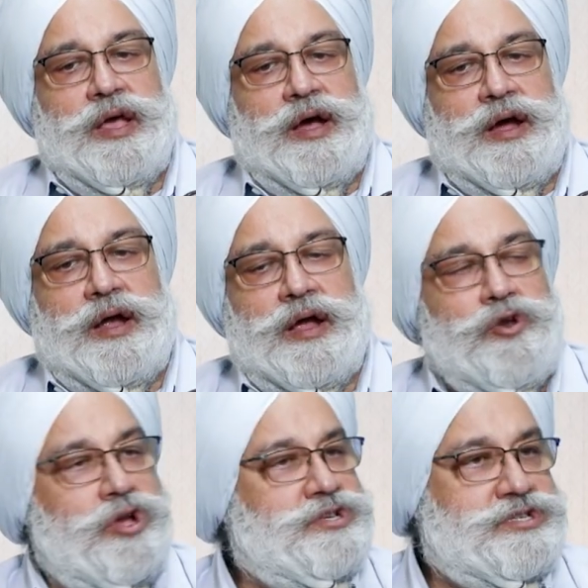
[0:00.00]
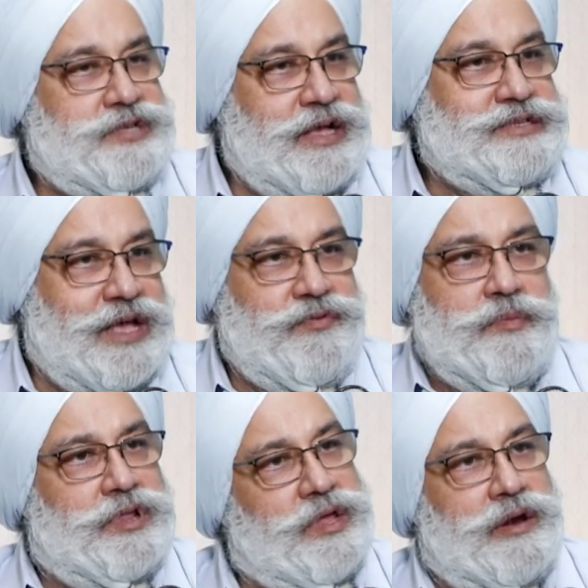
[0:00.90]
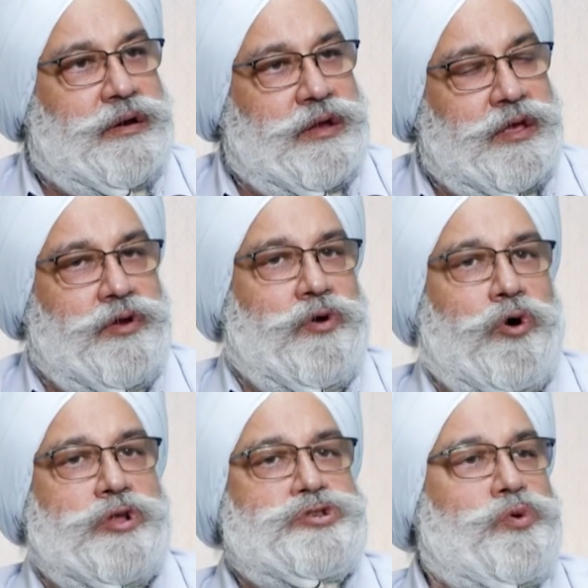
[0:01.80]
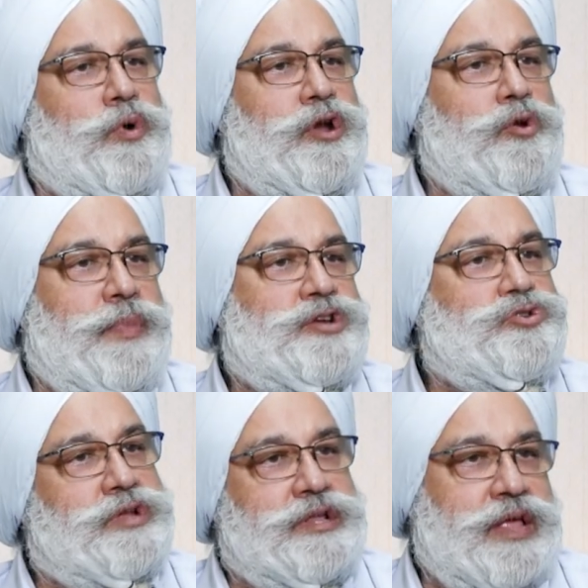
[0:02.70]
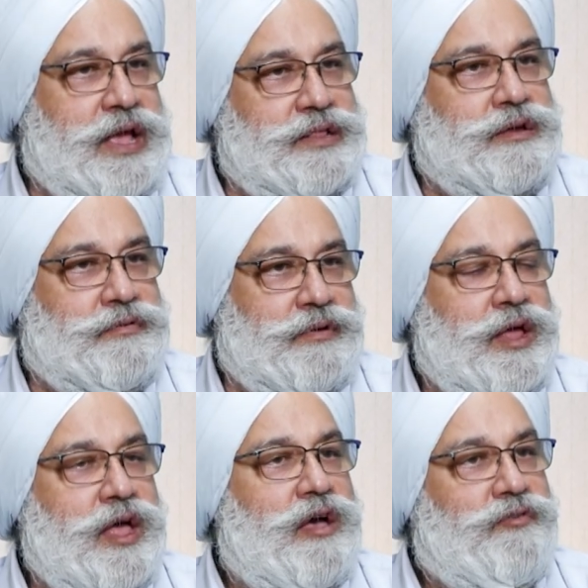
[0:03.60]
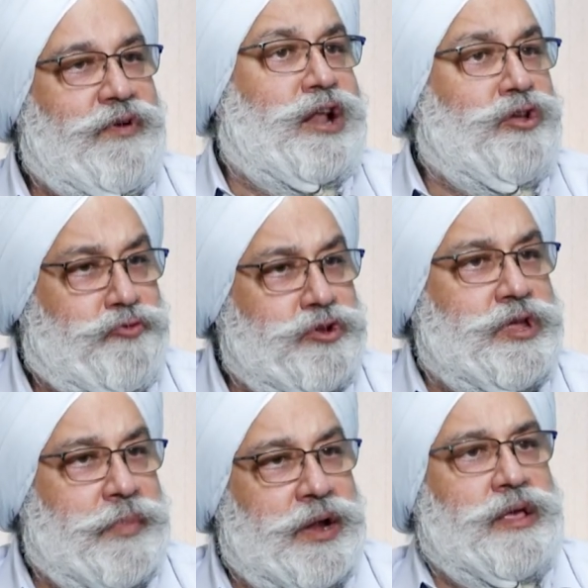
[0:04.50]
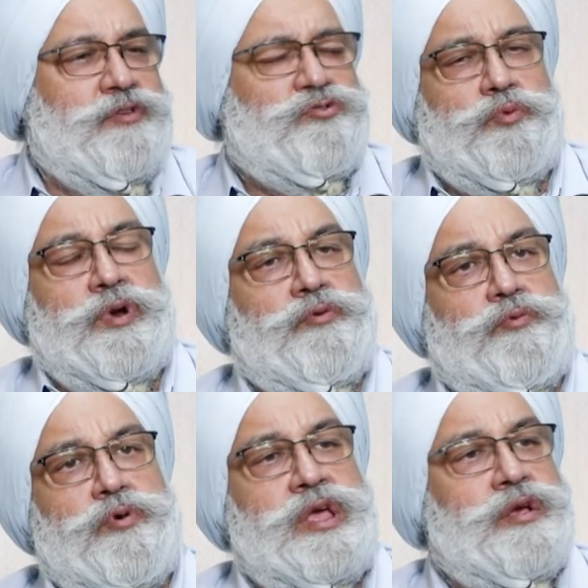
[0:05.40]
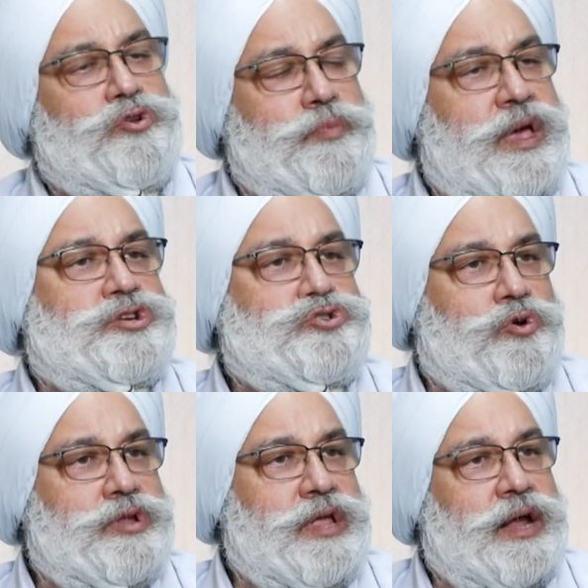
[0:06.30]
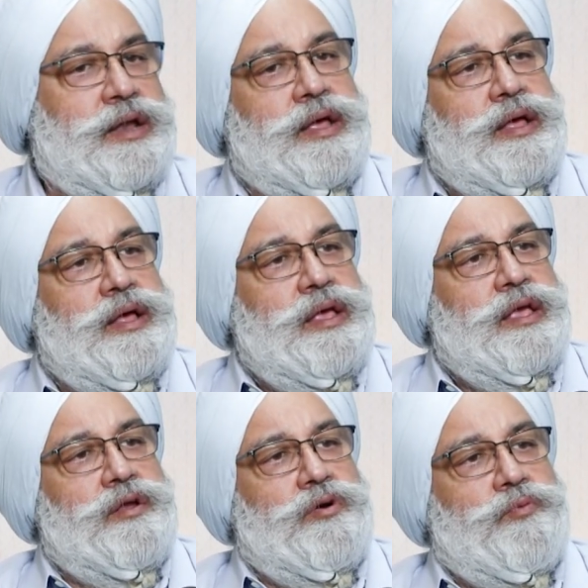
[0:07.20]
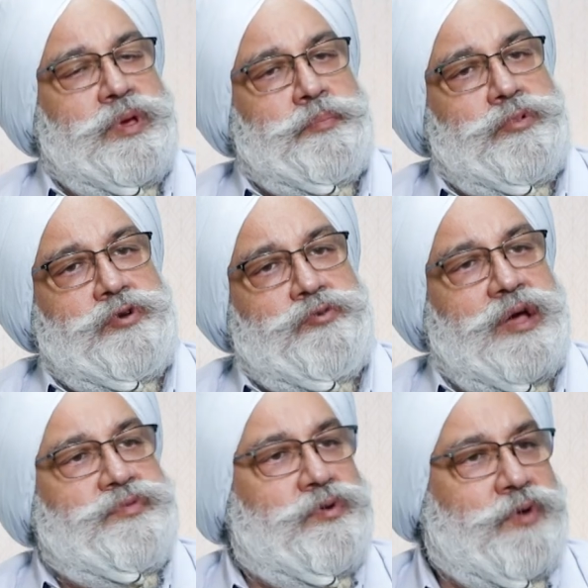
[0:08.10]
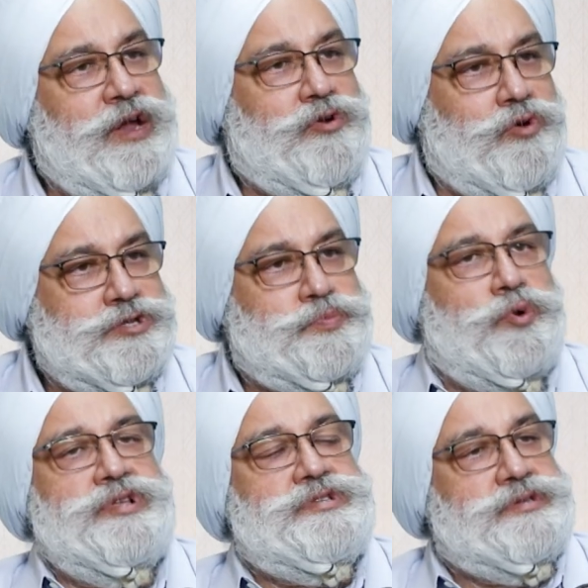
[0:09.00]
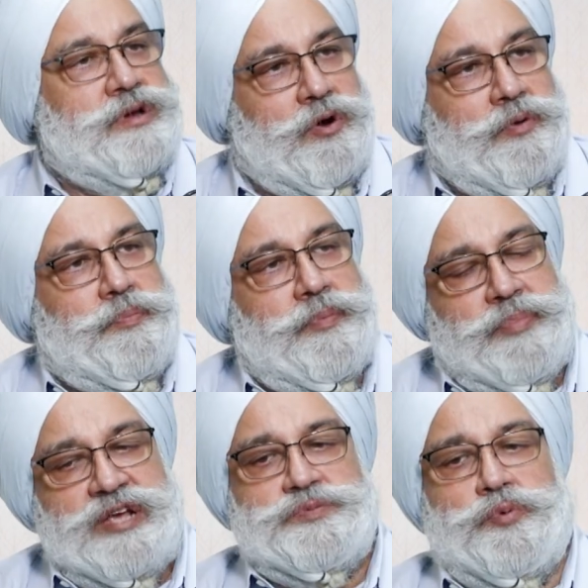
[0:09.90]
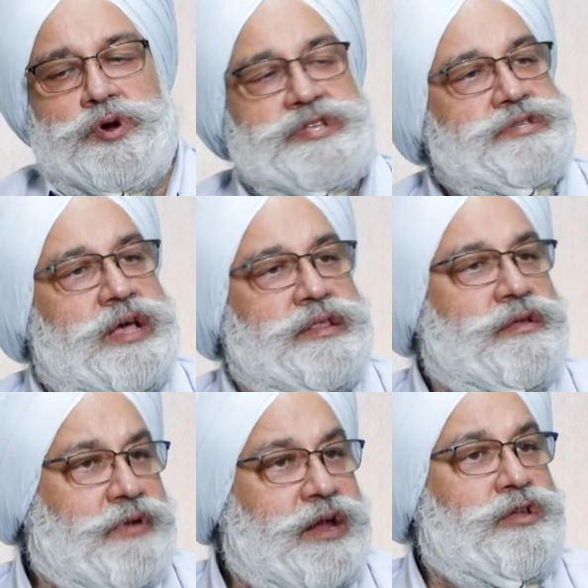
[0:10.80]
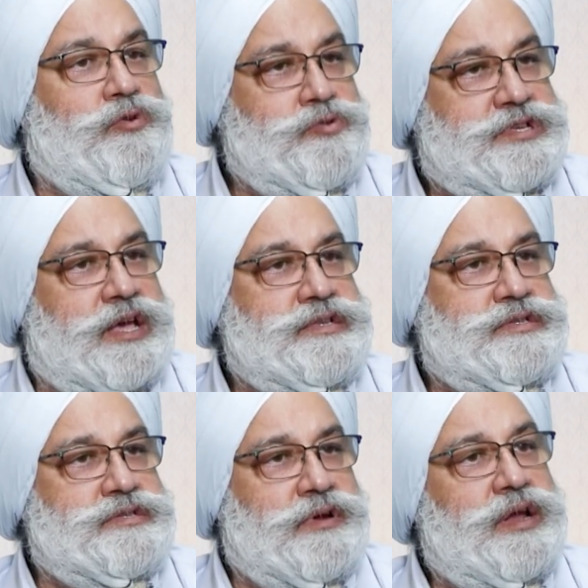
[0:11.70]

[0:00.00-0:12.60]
uh, not just tech savvy, but they're you know also wanting to make sure that they get the value for their money. So we're working to make sure that you know we drive the right cross points or price points and the right use cases right